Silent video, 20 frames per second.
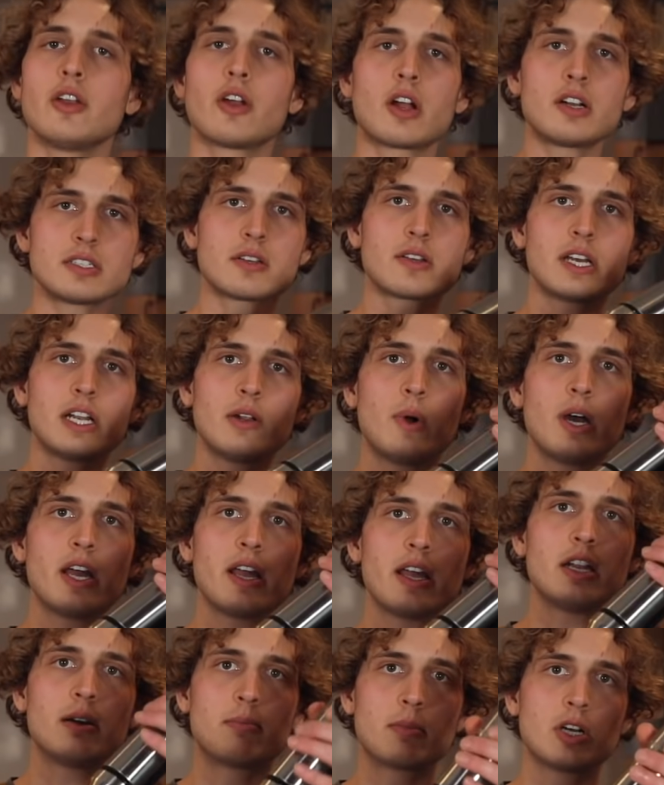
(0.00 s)
You're also gonna
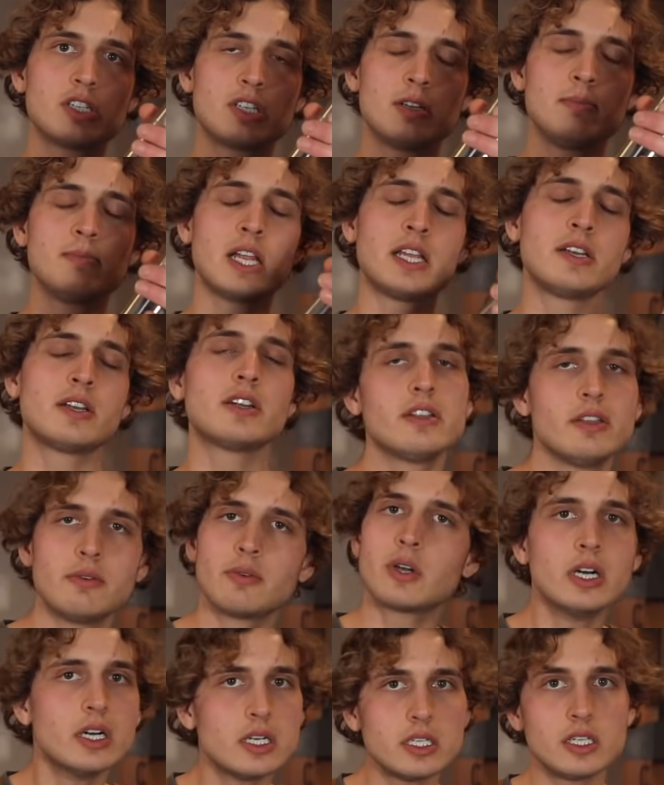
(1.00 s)
want an immersion blender. You
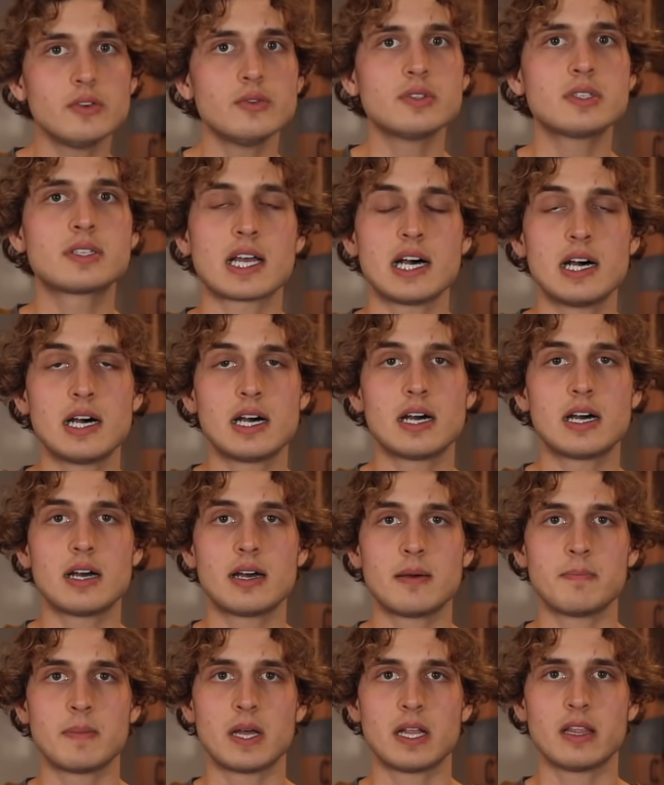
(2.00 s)
could use
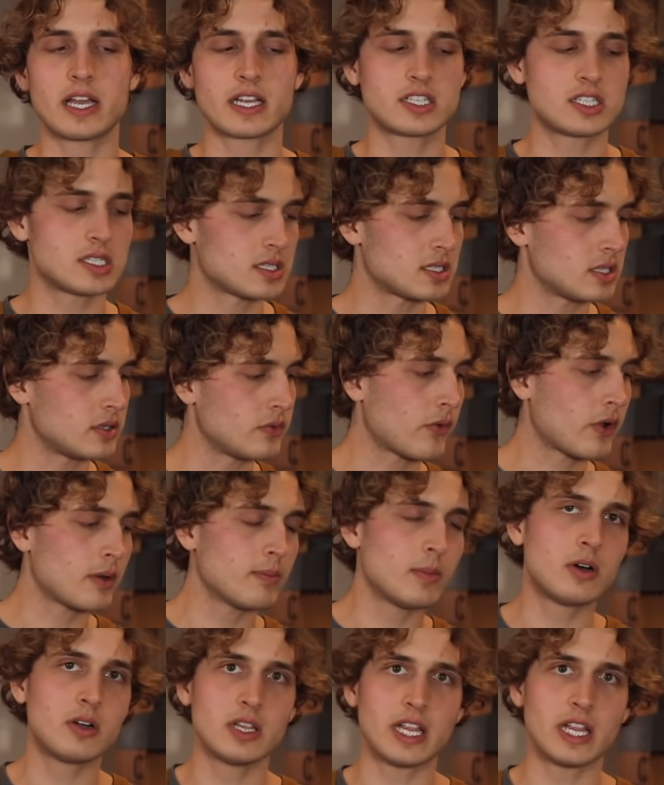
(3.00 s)
like just a normal